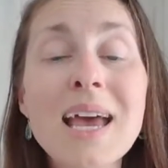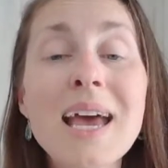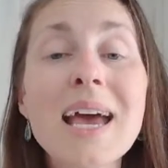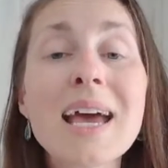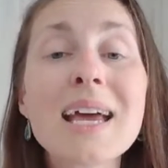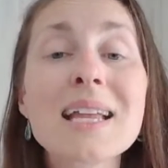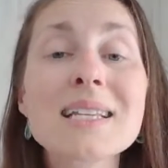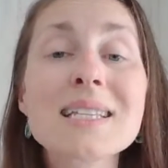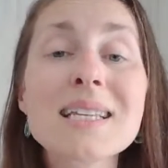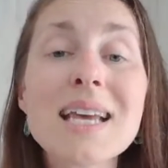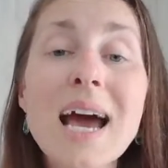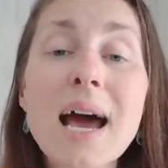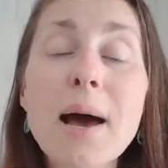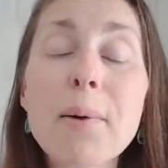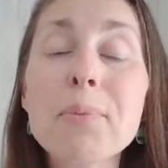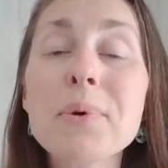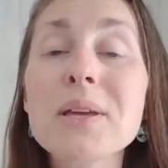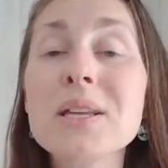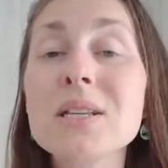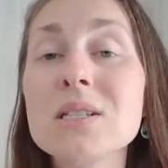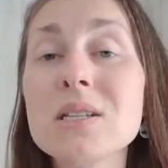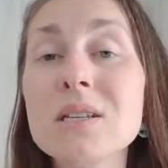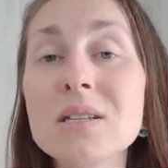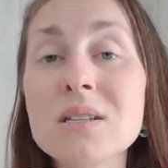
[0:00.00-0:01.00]
and tap
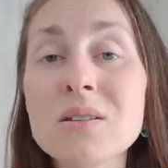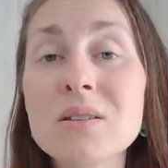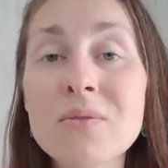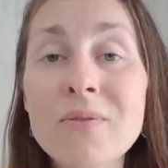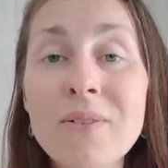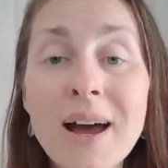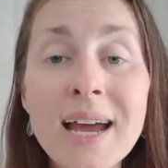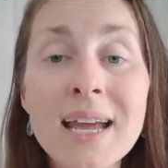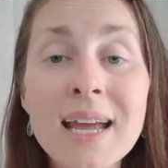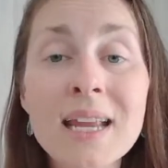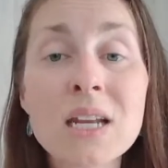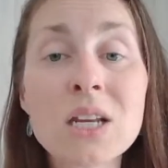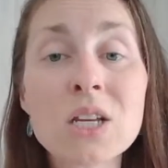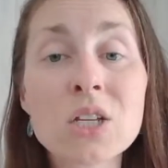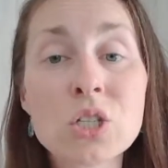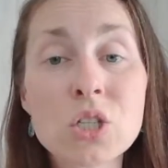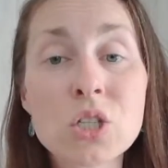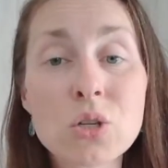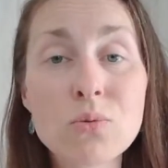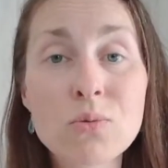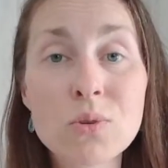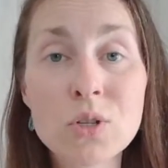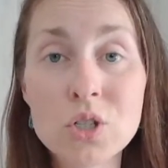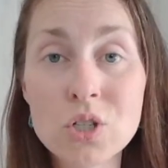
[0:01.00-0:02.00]
into divine
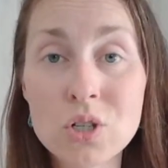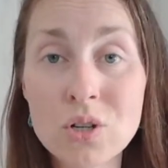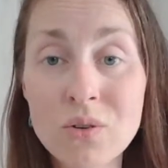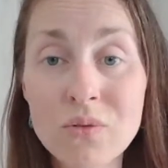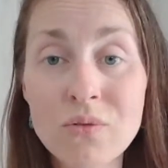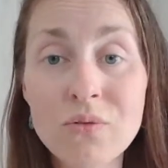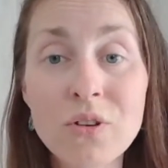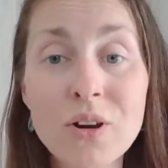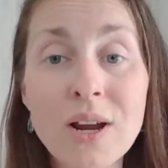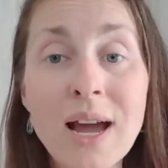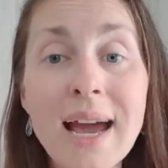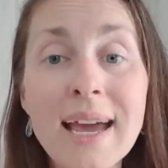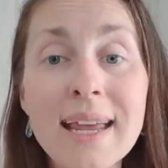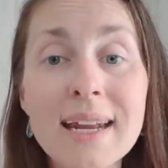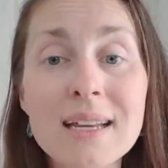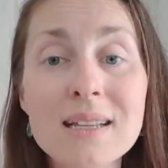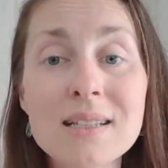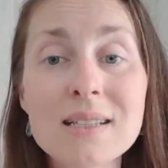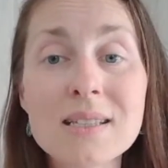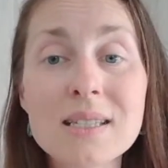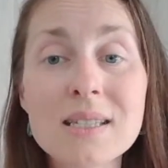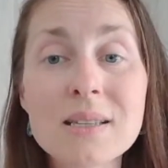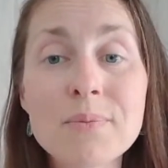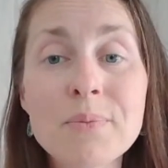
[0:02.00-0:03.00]
intuition for
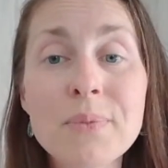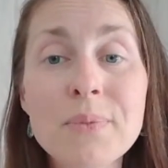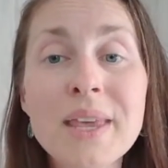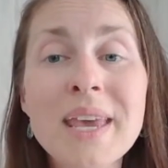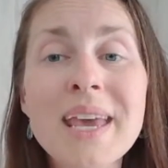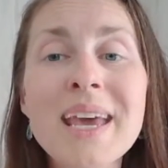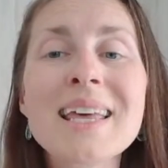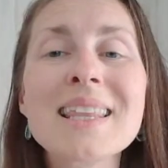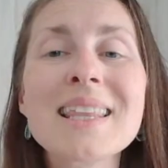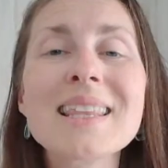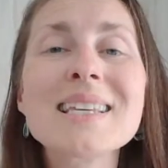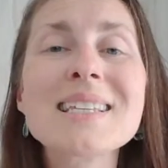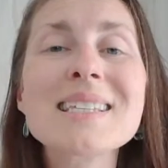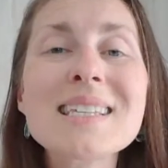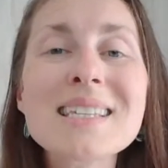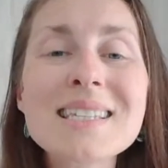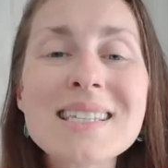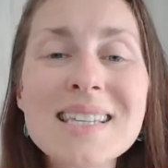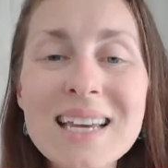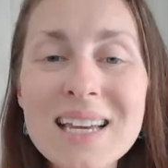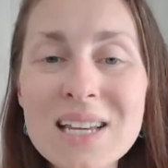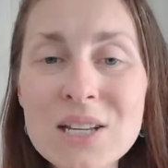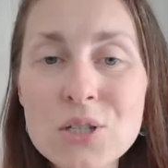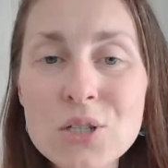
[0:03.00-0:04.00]
guidance. This
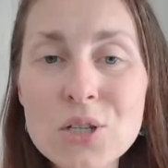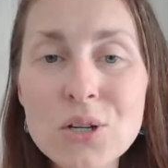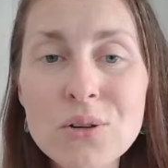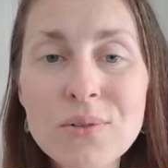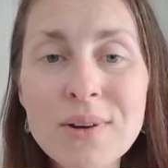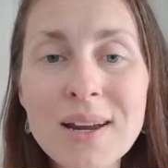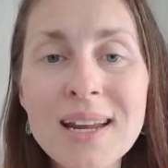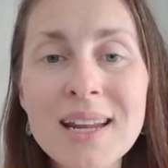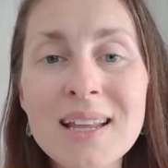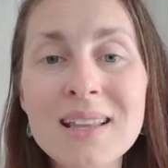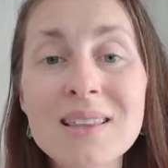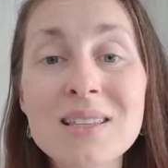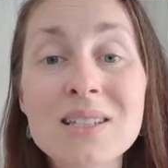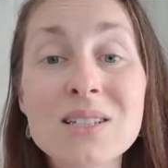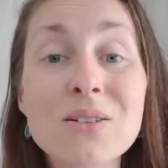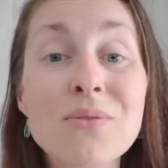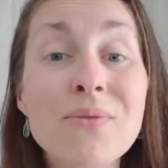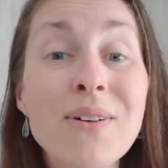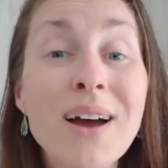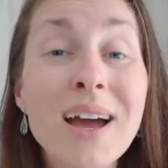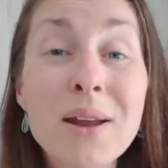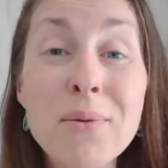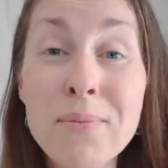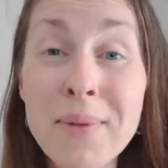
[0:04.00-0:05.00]
is integrating the
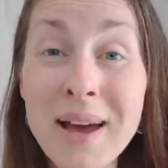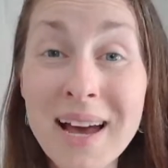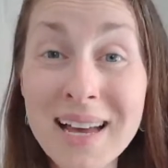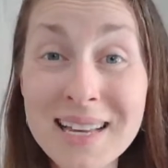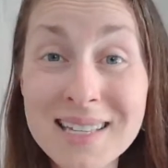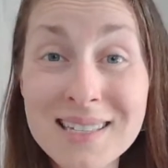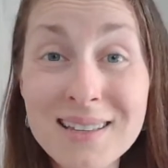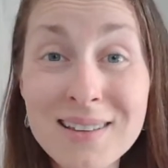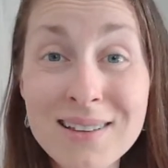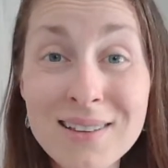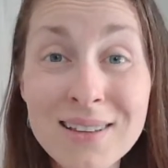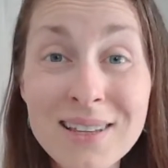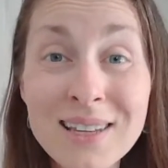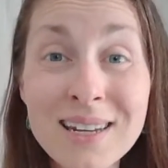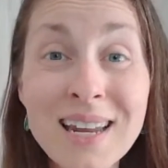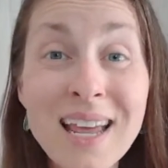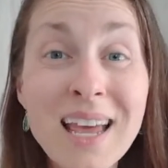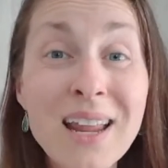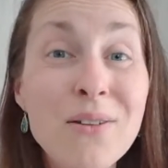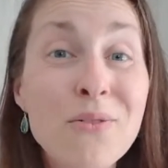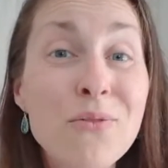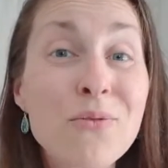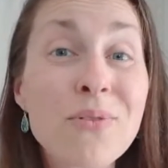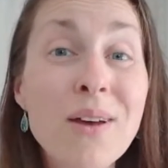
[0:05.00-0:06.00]
divine masculine
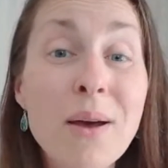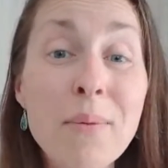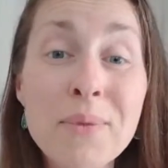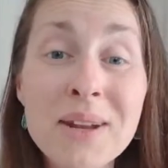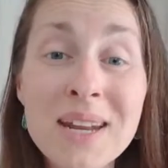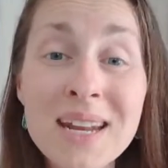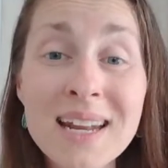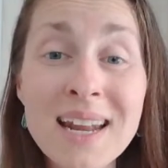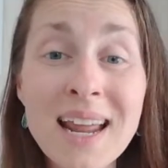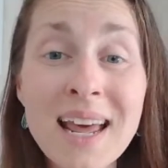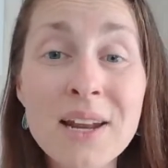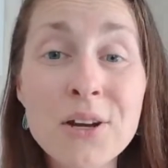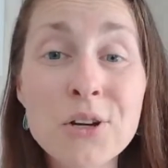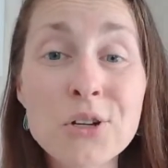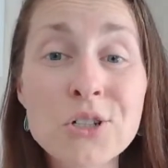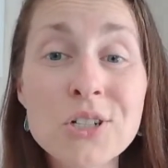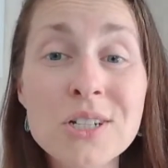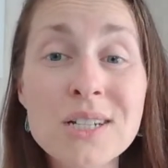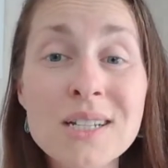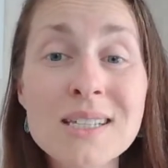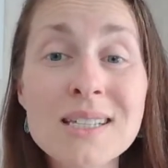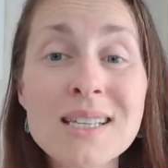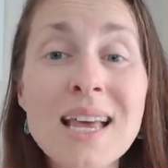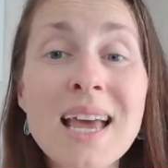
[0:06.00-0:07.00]
and feminine
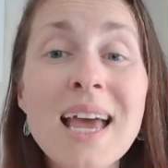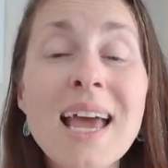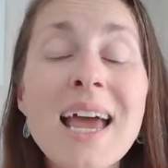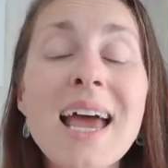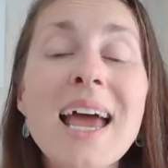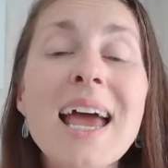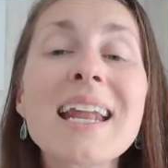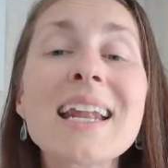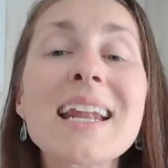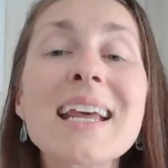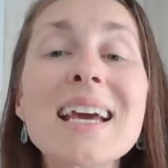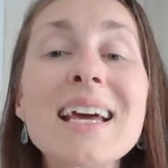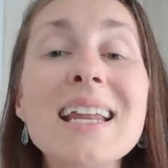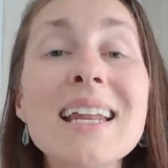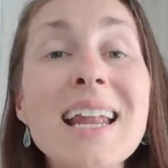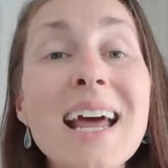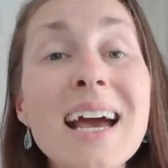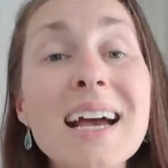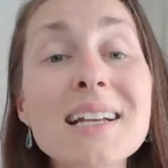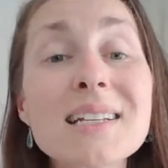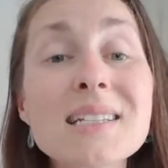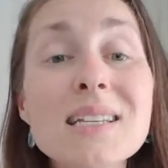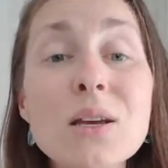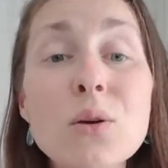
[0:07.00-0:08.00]
energies and
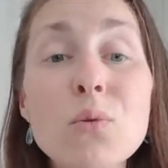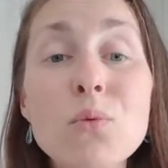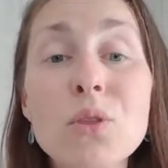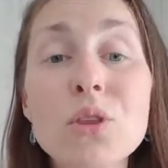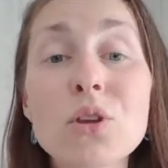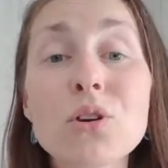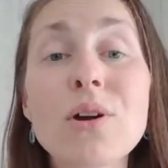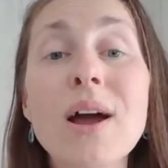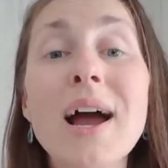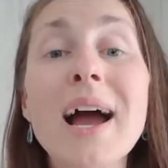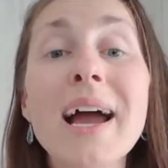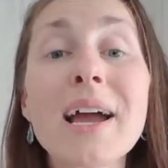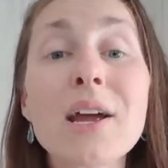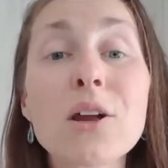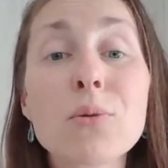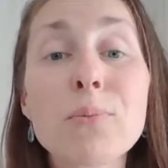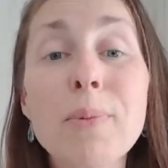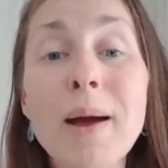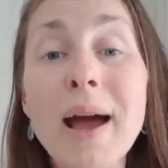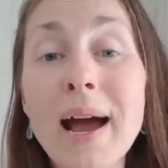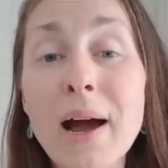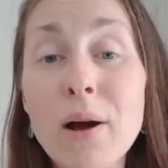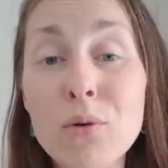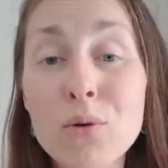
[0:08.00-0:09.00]
connecting with your higher
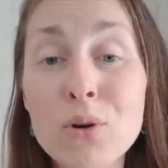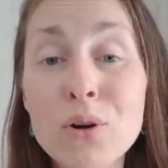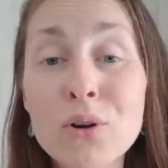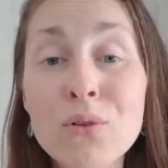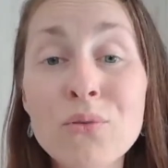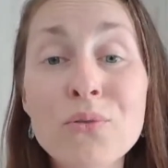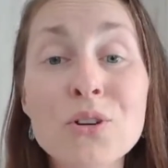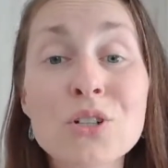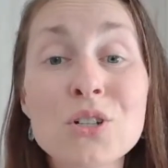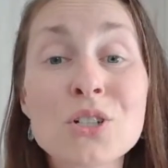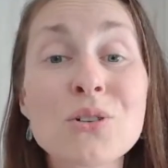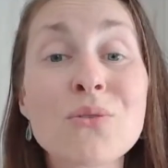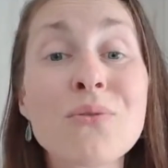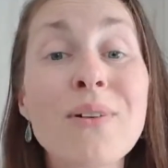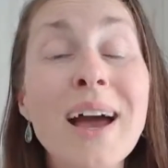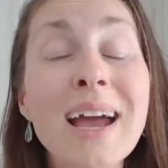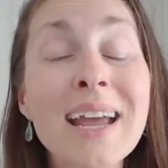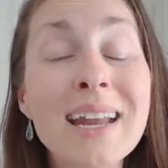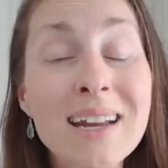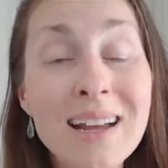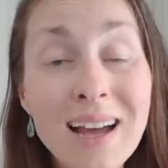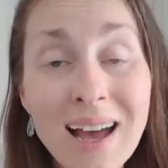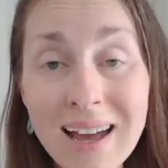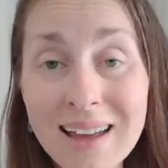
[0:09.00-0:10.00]
power for
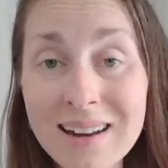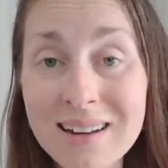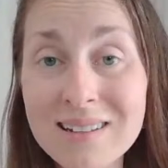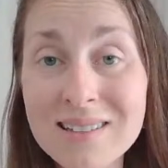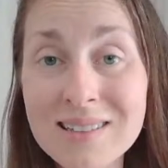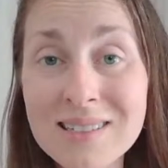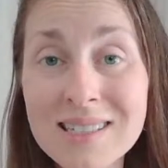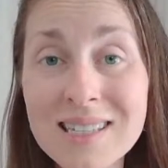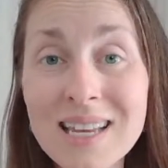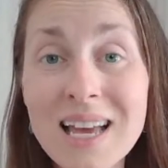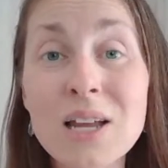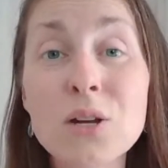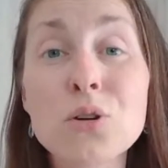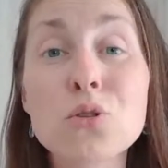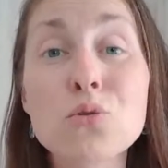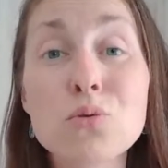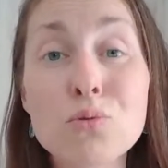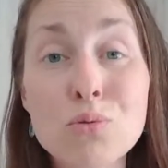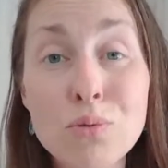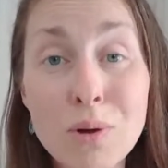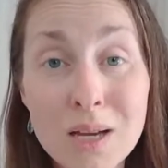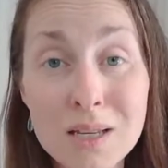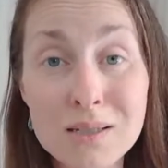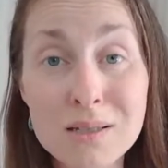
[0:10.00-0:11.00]
divine guidance and
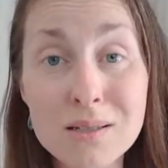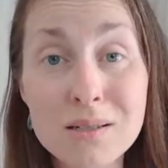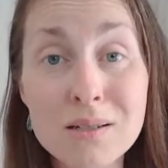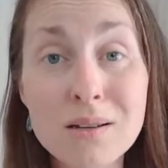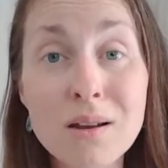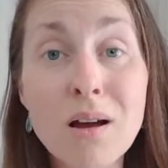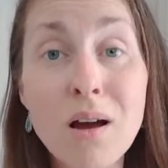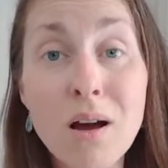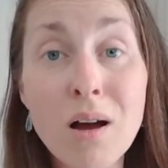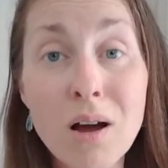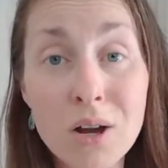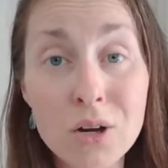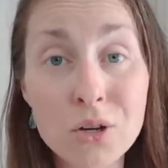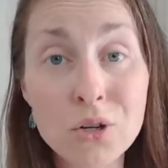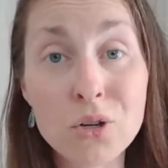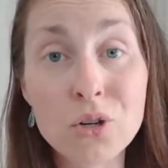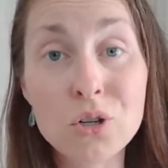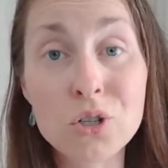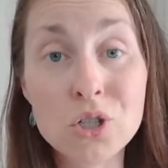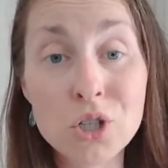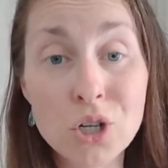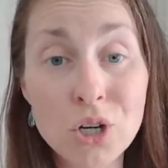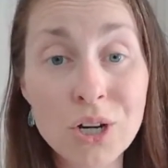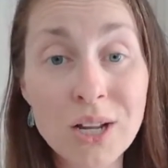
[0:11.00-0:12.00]
trust on your
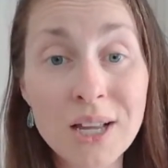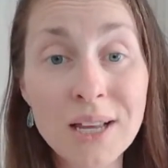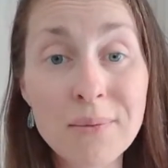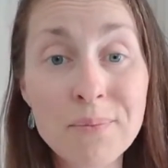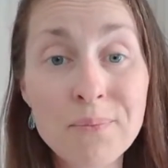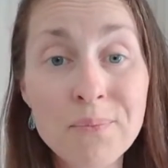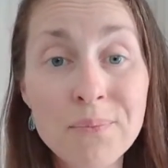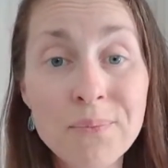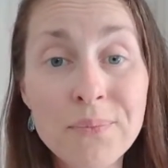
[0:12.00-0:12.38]
journey.